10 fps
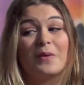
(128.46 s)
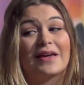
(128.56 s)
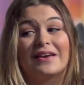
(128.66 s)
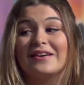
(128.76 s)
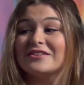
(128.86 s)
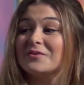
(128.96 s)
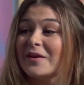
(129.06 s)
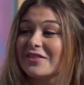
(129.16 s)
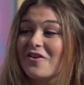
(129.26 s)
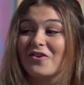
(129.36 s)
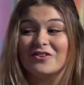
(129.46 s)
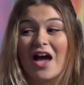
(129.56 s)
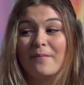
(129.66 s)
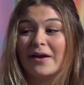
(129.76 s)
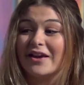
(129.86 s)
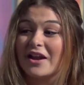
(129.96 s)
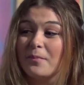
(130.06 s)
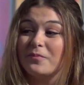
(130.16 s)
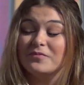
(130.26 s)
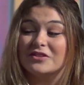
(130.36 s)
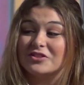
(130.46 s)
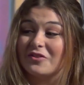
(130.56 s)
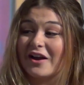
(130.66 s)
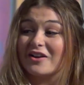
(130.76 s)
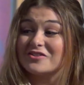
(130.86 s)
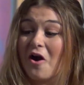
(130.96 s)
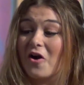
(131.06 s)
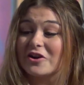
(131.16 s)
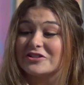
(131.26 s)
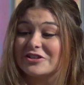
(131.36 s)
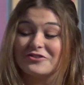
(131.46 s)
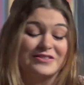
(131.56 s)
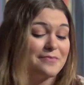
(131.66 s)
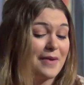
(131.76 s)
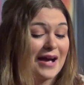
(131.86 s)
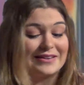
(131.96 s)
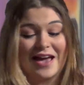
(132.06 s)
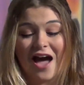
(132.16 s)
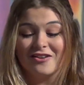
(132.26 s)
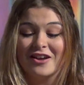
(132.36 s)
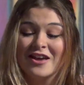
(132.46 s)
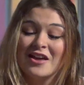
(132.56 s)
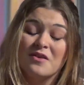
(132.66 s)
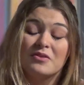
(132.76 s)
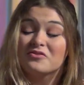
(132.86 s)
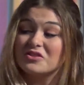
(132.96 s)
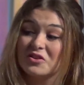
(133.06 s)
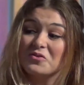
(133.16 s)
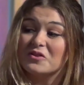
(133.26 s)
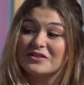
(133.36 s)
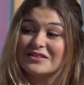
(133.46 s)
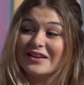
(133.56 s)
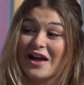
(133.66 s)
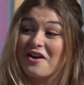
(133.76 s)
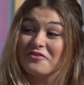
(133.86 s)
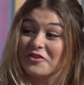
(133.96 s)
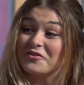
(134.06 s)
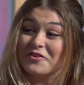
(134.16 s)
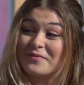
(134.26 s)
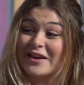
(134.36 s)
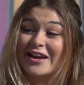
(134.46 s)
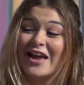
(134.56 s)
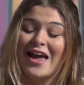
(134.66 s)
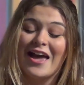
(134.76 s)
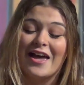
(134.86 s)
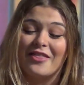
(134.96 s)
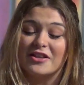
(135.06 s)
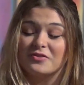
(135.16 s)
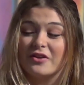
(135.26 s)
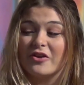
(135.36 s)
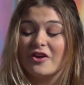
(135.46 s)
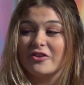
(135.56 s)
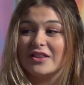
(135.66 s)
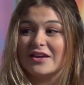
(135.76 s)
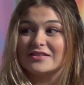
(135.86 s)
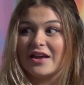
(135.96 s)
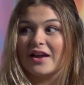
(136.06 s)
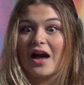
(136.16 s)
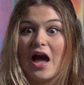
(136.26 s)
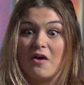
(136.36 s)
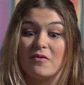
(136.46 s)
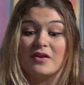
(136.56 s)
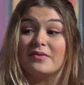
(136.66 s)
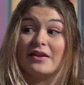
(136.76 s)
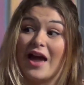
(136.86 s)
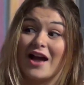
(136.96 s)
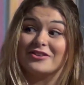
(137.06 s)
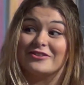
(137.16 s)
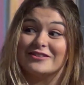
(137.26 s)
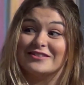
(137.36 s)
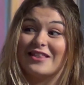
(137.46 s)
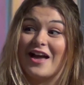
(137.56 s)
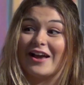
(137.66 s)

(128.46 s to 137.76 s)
swinging in a swing the whole time. I'd get up to do like a song or two and sit back down. But it was the coolest thing ever for me. And that's whenever I realized, like, I want to be an actress. Like,